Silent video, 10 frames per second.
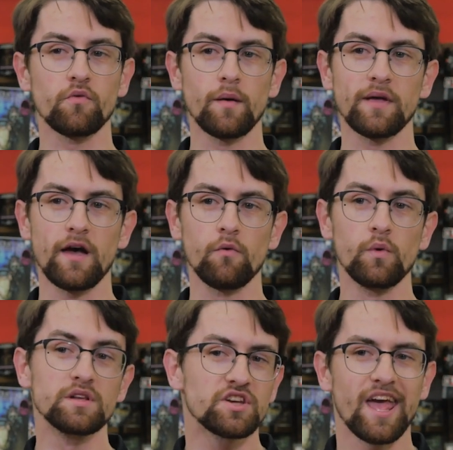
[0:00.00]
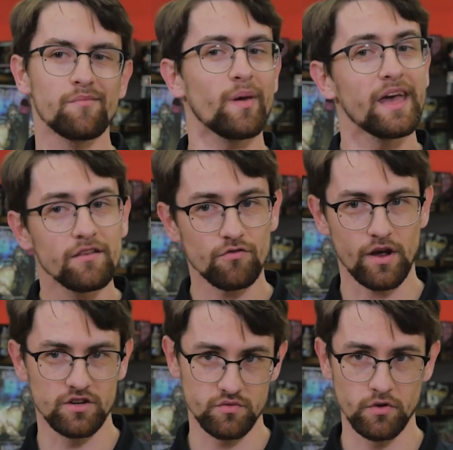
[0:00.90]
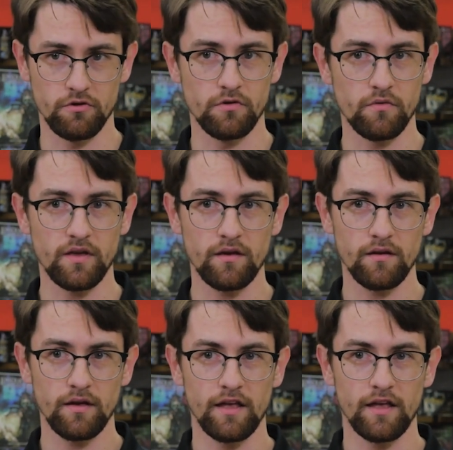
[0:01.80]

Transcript: swapping out which campaign stratagem you're using.